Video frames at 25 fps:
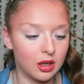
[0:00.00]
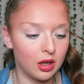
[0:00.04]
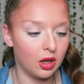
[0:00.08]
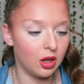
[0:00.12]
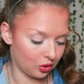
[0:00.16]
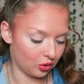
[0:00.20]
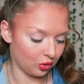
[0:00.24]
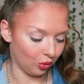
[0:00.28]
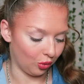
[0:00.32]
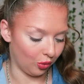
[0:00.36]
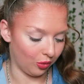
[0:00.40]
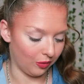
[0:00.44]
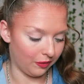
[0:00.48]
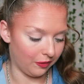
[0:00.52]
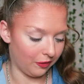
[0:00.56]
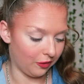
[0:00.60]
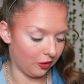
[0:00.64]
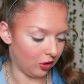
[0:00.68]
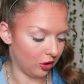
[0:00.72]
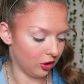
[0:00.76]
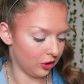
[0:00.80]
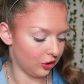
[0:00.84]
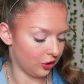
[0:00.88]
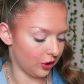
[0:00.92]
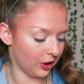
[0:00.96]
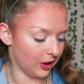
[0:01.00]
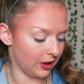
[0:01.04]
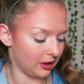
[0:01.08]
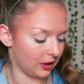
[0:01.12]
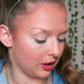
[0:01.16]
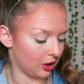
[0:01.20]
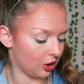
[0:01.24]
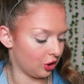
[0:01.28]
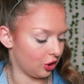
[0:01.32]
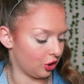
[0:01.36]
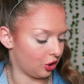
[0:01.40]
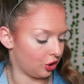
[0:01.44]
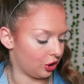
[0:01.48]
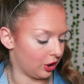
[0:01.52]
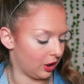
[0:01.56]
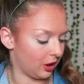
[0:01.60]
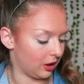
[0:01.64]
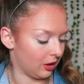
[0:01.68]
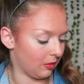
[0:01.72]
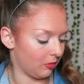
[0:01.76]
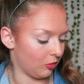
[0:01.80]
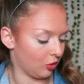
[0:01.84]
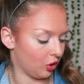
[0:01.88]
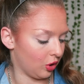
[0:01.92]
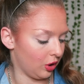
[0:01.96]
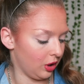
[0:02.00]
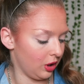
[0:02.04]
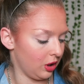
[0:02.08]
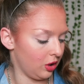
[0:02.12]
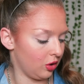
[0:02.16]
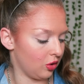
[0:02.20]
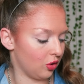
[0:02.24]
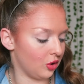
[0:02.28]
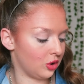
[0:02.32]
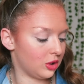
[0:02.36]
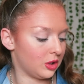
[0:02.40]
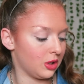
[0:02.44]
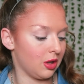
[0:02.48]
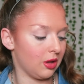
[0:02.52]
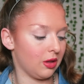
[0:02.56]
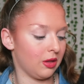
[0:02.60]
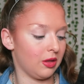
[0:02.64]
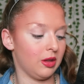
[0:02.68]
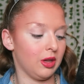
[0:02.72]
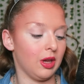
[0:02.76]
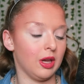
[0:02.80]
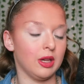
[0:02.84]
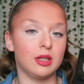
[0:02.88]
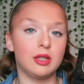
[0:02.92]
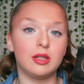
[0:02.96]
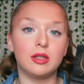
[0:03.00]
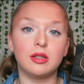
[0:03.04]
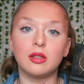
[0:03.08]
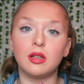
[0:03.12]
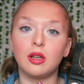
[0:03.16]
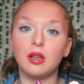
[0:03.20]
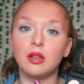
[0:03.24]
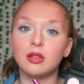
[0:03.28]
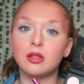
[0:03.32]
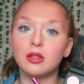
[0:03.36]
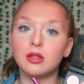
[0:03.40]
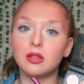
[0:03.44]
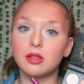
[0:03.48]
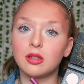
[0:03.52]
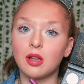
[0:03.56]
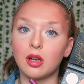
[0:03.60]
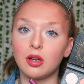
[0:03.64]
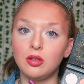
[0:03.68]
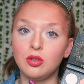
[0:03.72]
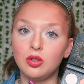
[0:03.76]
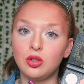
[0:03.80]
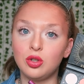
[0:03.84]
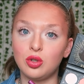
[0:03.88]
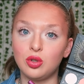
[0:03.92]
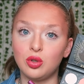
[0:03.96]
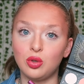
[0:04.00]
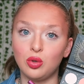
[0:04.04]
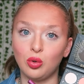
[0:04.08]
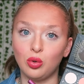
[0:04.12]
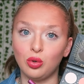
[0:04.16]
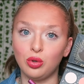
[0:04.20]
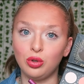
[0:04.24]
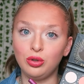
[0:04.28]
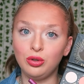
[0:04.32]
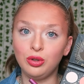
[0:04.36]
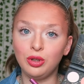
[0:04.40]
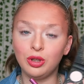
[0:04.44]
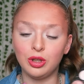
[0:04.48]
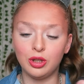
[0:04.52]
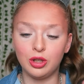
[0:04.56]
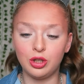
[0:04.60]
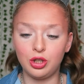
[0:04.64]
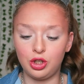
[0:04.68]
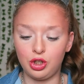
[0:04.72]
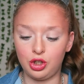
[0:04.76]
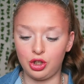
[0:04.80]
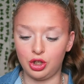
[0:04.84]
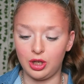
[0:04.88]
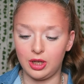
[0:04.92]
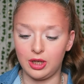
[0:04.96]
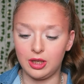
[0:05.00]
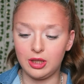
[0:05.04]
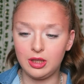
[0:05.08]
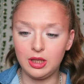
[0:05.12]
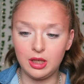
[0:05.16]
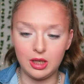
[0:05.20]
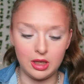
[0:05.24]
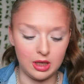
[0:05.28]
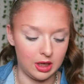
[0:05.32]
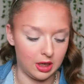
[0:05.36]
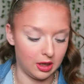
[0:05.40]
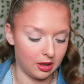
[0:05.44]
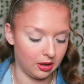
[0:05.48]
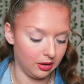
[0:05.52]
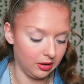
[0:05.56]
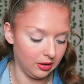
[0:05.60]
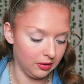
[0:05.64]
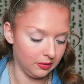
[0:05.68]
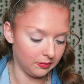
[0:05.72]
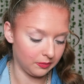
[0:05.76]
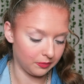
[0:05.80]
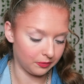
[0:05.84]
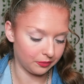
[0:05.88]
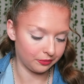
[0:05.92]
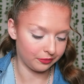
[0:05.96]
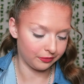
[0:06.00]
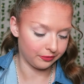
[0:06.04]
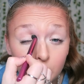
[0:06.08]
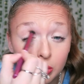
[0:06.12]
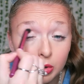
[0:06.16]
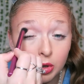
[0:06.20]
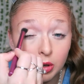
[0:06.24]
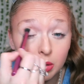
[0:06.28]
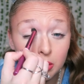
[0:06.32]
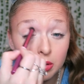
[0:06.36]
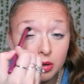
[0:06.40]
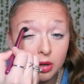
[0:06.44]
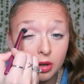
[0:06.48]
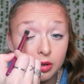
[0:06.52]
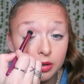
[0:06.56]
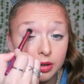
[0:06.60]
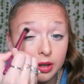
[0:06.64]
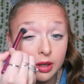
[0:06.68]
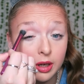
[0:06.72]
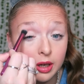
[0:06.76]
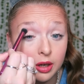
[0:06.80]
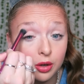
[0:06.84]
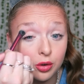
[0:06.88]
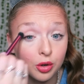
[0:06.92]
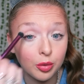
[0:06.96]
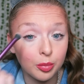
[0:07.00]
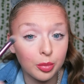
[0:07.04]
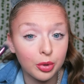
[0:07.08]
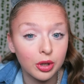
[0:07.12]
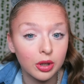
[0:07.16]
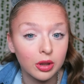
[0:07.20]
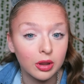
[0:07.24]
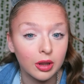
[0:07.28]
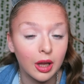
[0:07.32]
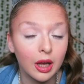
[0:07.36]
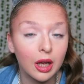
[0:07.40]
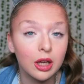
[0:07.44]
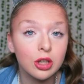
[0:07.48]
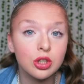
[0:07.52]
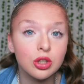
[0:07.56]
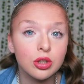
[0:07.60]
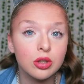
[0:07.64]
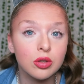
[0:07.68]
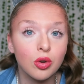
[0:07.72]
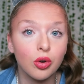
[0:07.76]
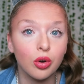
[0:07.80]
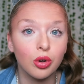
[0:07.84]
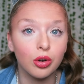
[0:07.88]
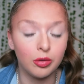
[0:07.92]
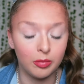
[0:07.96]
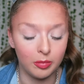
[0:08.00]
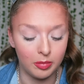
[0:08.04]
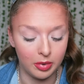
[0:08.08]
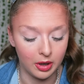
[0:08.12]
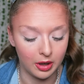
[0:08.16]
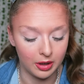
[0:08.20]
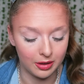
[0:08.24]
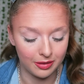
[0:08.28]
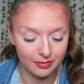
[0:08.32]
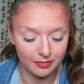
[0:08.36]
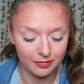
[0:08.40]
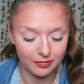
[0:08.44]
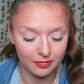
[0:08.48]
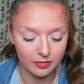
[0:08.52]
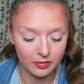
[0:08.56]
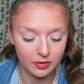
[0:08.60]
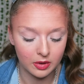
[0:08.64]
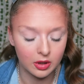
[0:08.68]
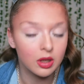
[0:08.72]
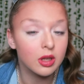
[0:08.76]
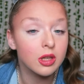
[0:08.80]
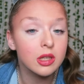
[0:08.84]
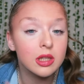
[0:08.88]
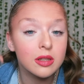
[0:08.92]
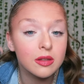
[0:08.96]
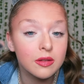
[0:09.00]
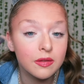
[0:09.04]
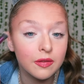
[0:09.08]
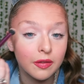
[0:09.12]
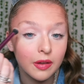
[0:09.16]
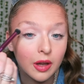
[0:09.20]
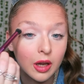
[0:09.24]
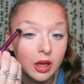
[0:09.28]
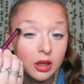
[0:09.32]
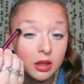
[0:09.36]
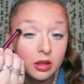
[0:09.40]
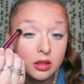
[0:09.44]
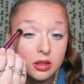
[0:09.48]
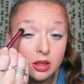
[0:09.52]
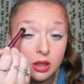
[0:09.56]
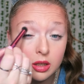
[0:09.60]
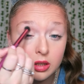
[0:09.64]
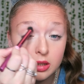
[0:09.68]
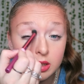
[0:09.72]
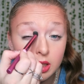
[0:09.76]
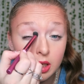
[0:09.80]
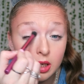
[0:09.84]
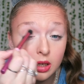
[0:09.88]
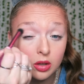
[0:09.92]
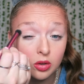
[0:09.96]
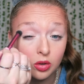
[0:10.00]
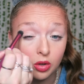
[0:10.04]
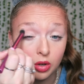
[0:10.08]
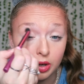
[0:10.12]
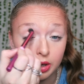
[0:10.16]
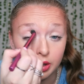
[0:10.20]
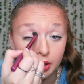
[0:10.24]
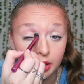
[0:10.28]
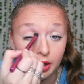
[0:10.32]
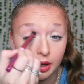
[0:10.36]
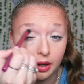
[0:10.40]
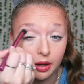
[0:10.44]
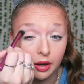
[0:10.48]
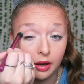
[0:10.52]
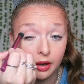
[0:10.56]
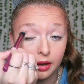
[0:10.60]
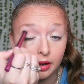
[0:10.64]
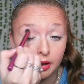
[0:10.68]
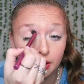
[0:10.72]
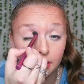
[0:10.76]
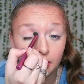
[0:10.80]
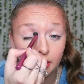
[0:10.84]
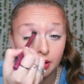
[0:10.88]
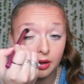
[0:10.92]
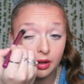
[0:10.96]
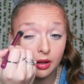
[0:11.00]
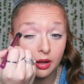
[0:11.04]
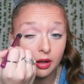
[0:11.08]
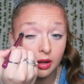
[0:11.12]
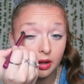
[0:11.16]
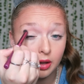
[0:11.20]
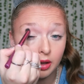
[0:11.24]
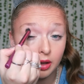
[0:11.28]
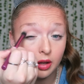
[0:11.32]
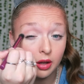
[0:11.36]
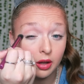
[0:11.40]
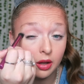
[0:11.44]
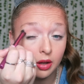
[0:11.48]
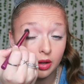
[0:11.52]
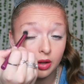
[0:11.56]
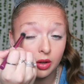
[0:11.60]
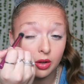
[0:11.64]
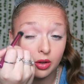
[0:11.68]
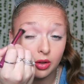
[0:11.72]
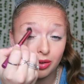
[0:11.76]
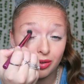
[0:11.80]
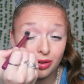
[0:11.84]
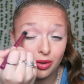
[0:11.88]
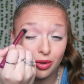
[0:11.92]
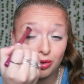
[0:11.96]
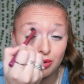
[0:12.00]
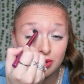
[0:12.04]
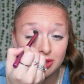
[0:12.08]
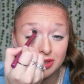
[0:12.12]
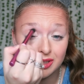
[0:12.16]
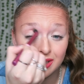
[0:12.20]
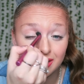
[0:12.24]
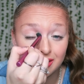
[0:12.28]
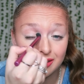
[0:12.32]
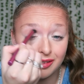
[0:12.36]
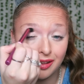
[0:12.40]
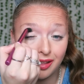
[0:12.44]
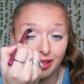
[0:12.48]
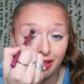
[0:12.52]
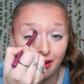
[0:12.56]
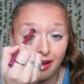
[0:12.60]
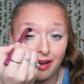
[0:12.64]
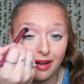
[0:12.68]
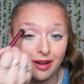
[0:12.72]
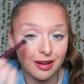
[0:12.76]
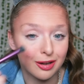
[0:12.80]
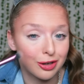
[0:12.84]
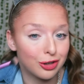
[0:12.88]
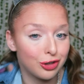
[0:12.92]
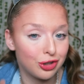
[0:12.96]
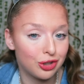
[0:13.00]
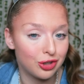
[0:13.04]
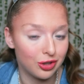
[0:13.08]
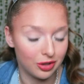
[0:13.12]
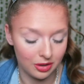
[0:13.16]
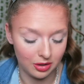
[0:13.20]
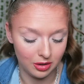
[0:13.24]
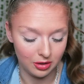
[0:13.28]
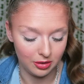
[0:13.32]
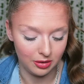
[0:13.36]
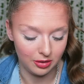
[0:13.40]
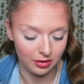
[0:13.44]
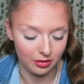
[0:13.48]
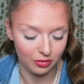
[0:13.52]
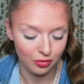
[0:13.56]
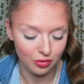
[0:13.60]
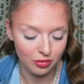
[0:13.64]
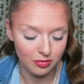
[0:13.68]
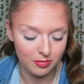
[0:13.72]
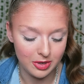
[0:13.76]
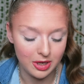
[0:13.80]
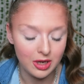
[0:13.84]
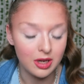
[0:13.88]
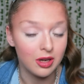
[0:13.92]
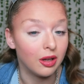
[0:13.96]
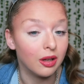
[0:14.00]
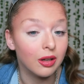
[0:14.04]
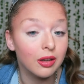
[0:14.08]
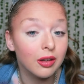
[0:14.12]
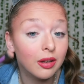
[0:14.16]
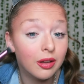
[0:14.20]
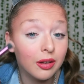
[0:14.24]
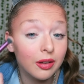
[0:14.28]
So for transition shade, I'm going to use this Sunstone shade here. I'm probably going to regret not putting lashes on, but it's fine. It's like 10 o'clock at night. Who's needing a lash? No me.